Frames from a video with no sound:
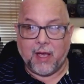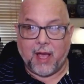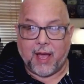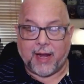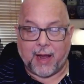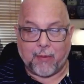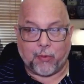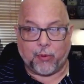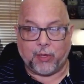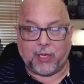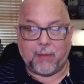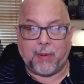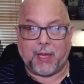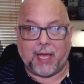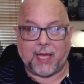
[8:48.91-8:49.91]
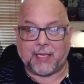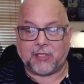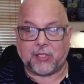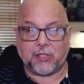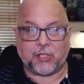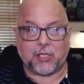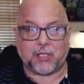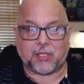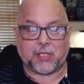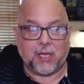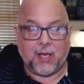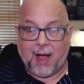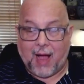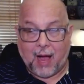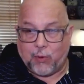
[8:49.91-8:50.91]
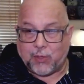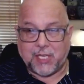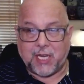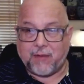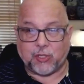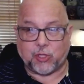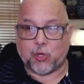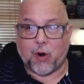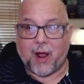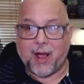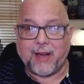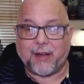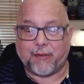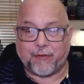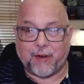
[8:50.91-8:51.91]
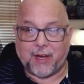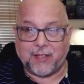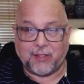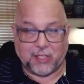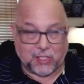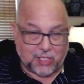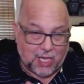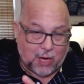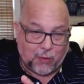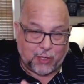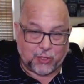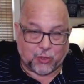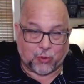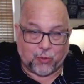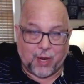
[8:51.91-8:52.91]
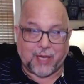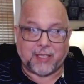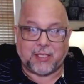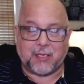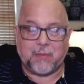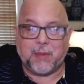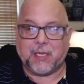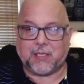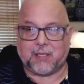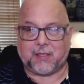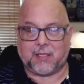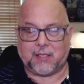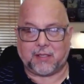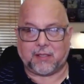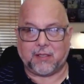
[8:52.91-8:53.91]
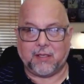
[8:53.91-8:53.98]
And I really began to I wasn't even trying to find this. Yahweh directed me to this.